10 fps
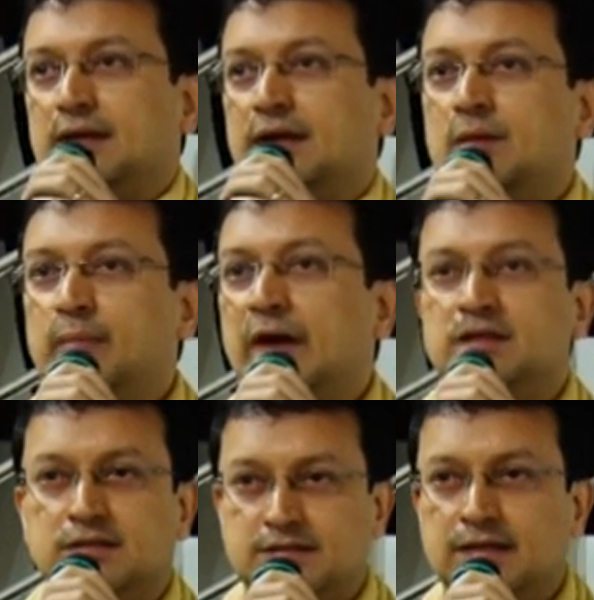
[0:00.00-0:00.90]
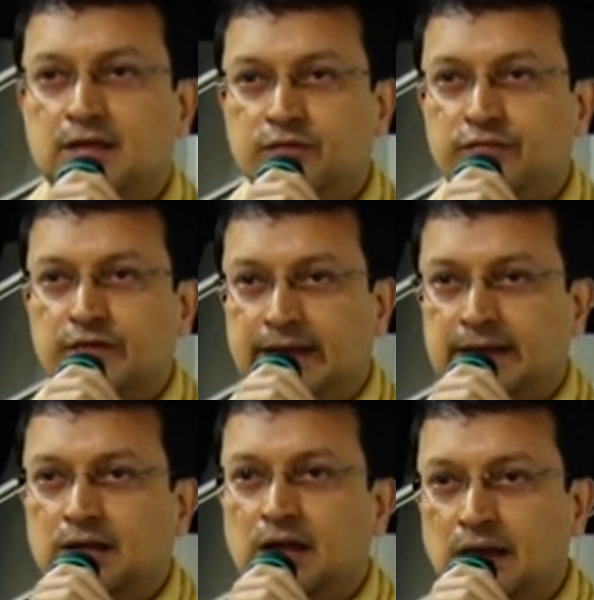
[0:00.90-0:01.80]
embed itself
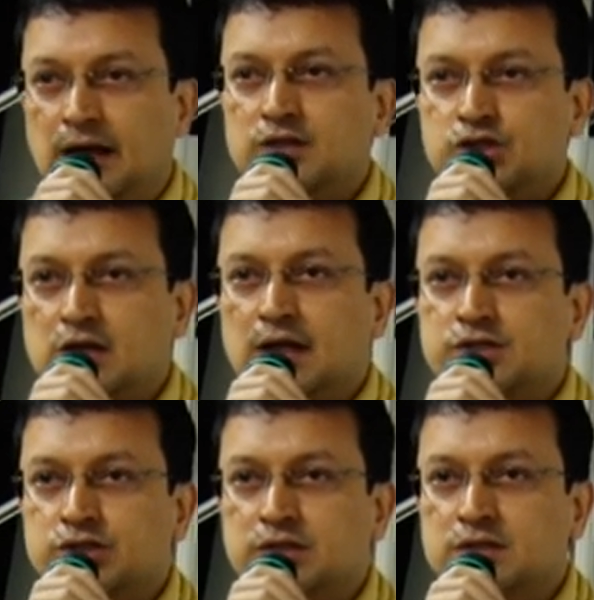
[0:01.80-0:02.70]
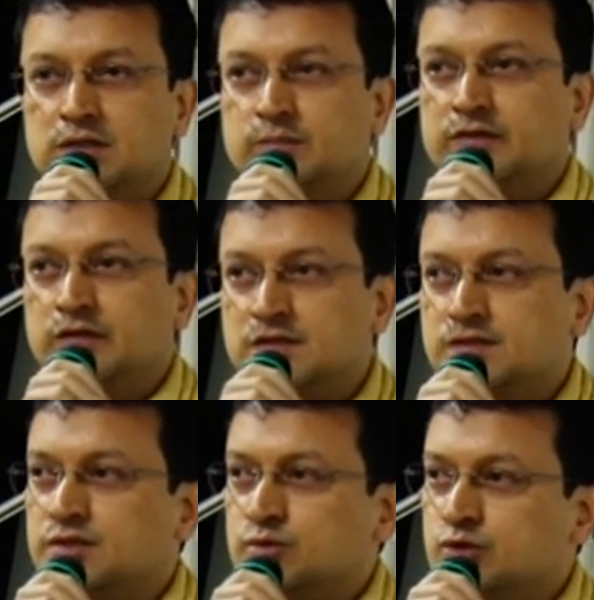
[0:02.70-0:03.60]
in a larger culture in terms of
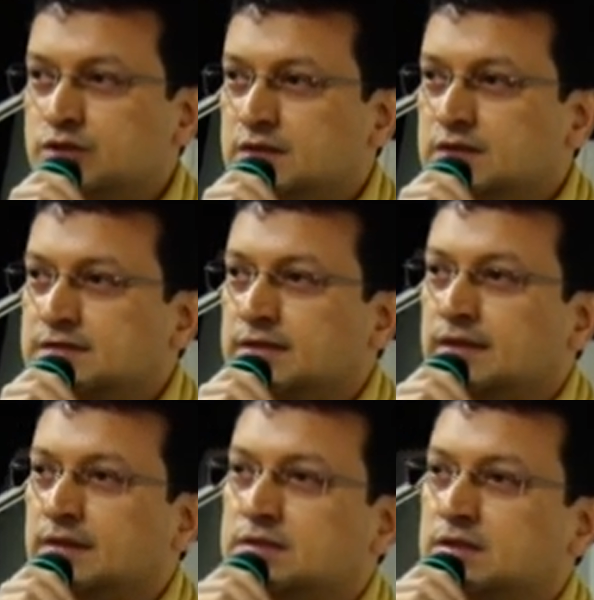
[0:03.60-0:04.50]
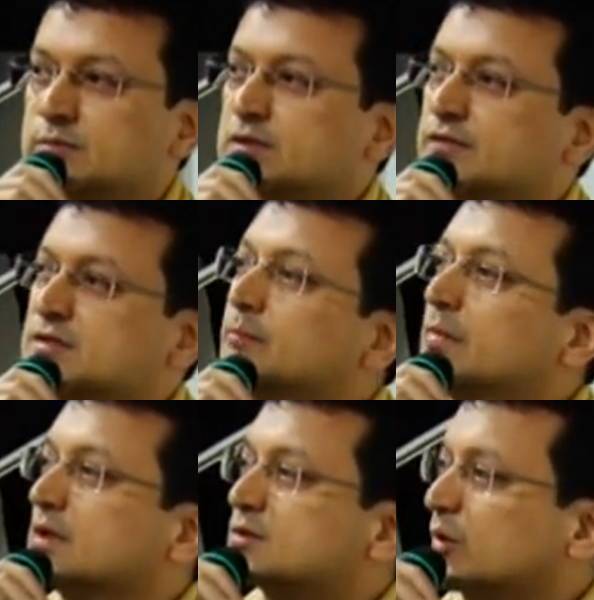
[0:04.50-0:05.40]
institutions, in terms of
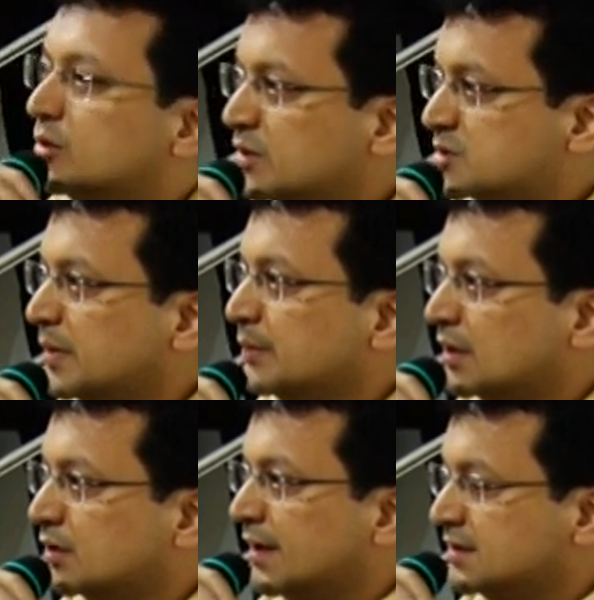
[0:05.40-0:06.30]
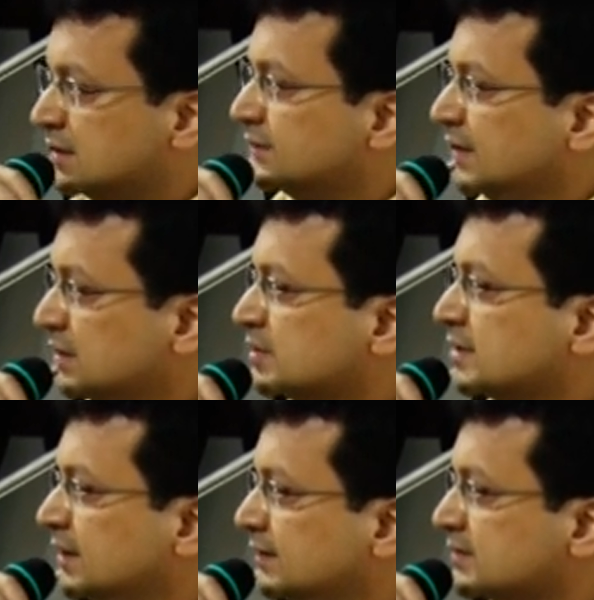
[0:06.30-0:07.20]
symbols with which people could identify
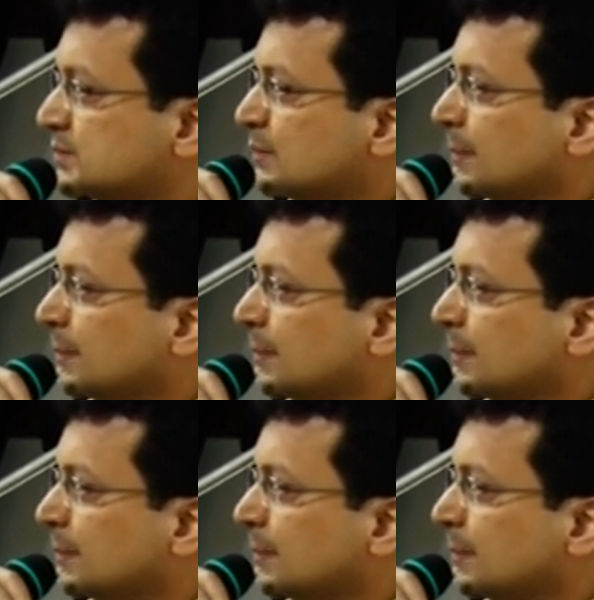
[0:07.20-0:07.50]
themselves?